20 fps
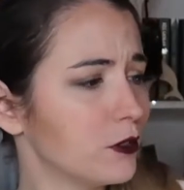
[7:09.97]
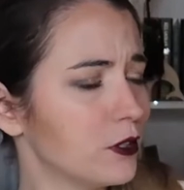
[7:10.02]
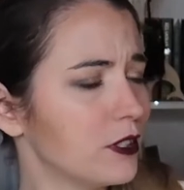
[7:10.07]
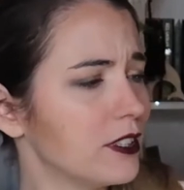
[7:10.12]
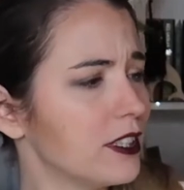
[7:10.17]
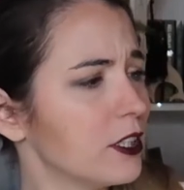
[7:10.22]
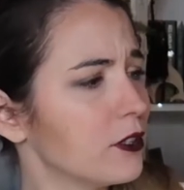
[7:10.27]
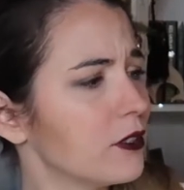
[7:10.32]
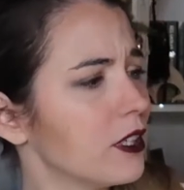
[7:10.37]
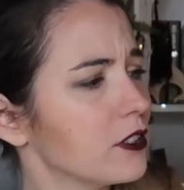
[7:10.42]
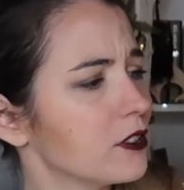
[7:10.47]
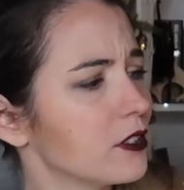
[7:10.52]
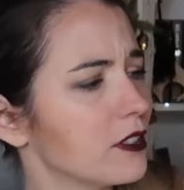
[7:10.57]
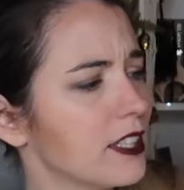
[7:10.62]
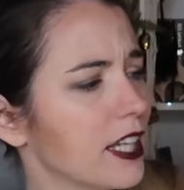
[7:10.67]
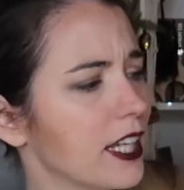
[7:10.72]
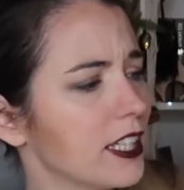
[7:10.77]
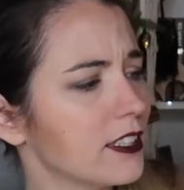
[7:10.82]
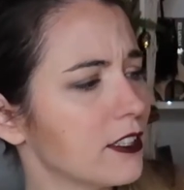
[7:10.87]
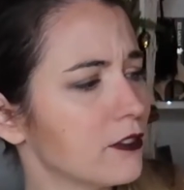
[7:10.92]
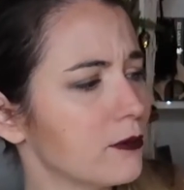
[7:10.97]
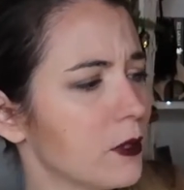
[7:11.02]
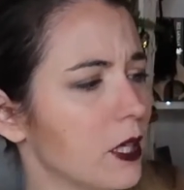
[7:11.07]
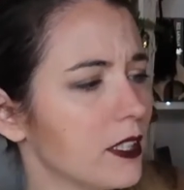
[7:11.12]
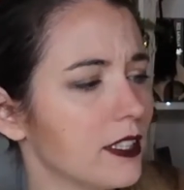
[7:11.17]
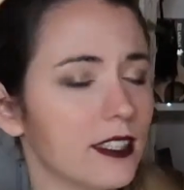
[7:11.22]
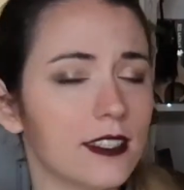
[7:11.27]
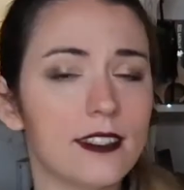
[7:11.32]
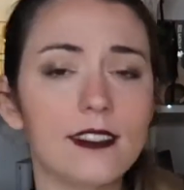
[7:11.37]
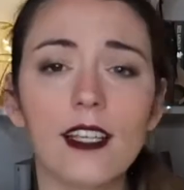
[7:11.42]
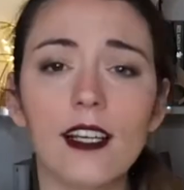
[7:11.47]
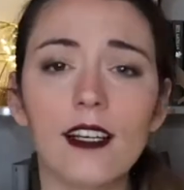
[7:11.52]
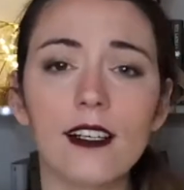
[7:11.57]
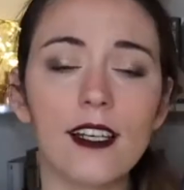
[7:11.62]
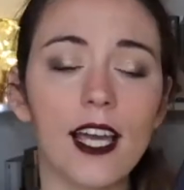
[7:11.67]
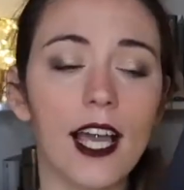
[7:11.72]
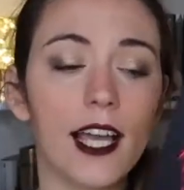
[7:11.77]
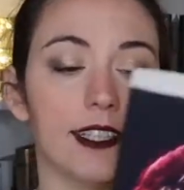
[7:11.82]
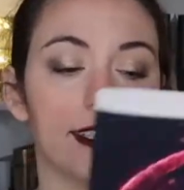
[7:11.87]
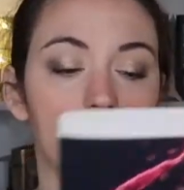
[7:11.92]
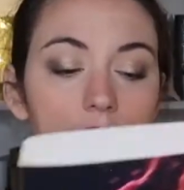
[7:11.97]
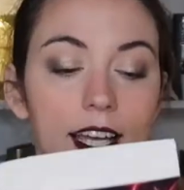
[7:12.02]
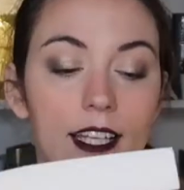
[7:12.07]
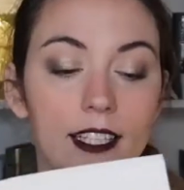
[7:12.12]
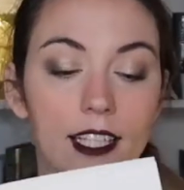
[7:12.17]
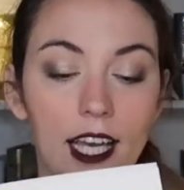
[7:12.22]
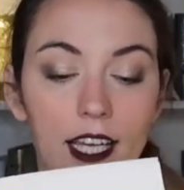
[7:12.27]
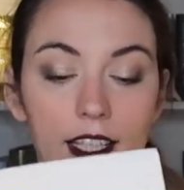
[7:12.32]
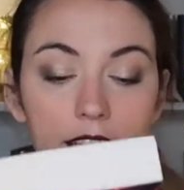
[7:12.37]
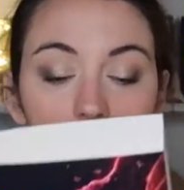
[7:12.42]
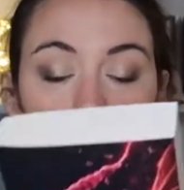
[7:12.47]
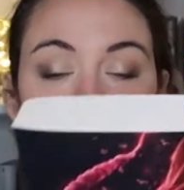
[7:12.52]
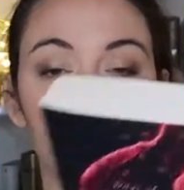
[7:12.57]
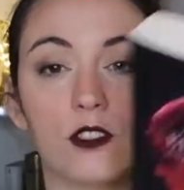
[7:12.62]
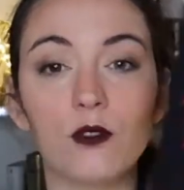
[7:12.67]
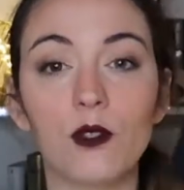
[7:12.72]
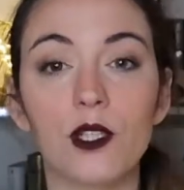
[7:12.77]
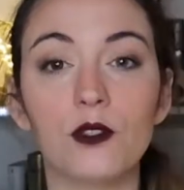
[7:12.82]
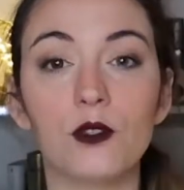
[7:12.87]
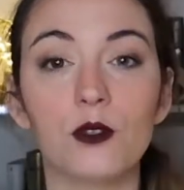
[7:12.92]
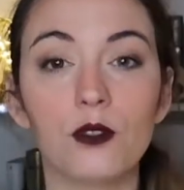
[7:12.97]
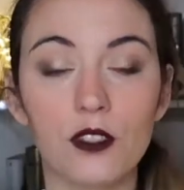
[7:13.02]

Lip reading: the sequel to Days of Blood and Starlight, and I gave this one 2